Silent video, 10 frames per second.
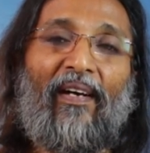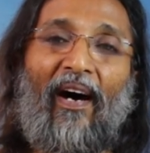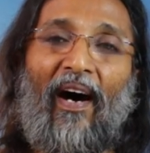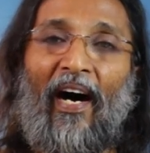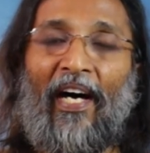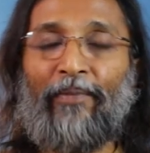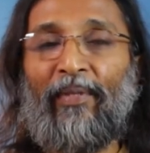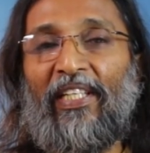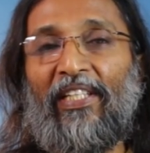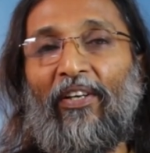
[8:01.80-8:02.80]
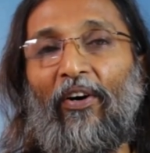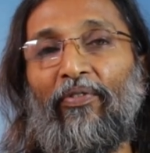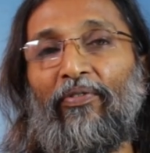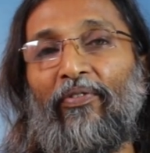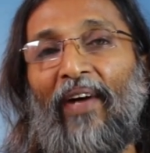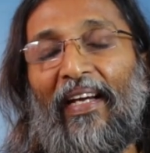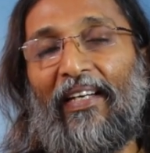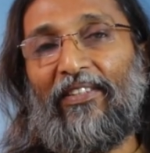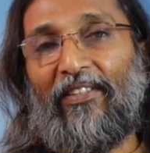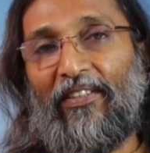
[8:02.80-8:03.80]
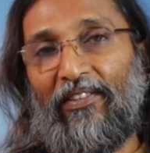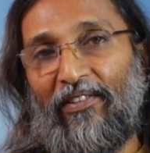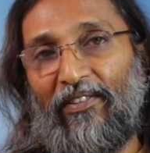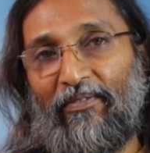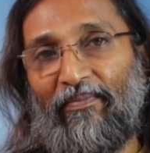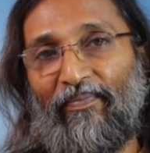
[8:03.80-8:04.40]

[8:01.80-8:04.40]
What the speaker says: Harmony of faculties.